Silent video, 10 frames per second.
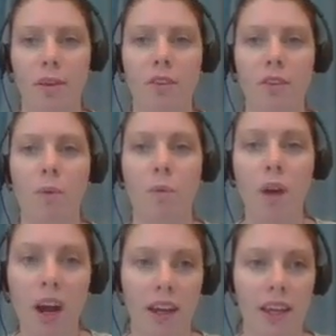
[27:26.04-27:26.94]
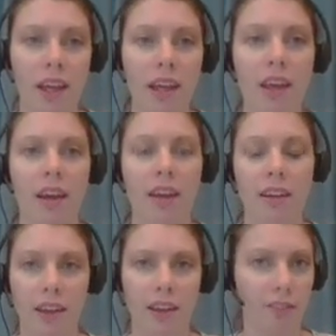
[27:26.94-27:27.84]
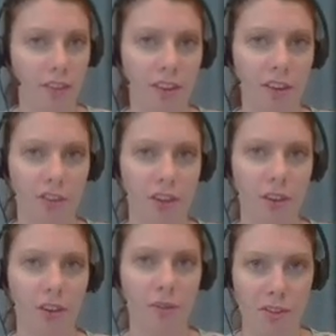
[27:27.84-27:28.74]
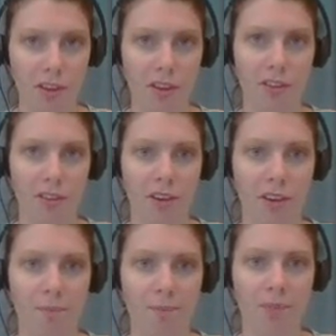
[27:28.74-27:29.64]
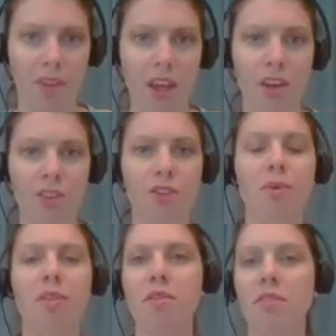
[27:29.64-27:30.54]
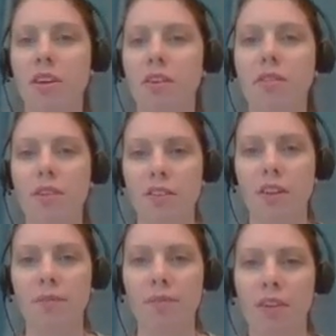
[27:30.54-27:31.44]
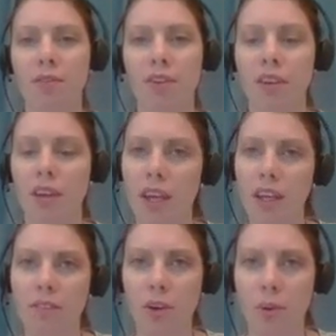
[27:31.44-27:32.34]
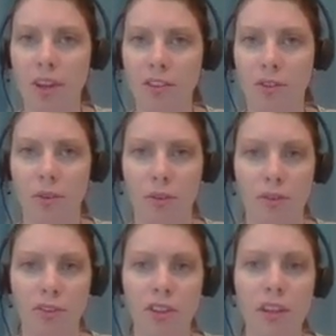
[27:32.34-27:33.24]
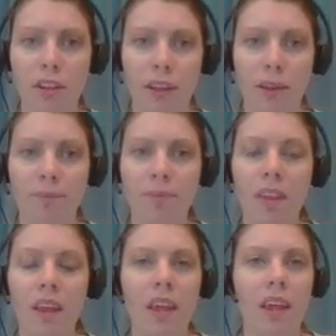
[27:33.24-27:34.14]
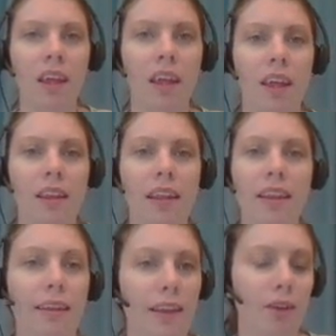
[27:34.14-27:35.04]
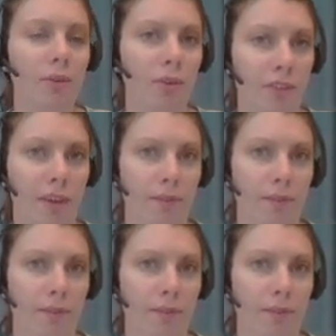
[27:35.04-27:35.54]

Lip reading: why a negative decision was necessary. So without sound reasoning for denying a request or refusing a claim, then the letter will fail.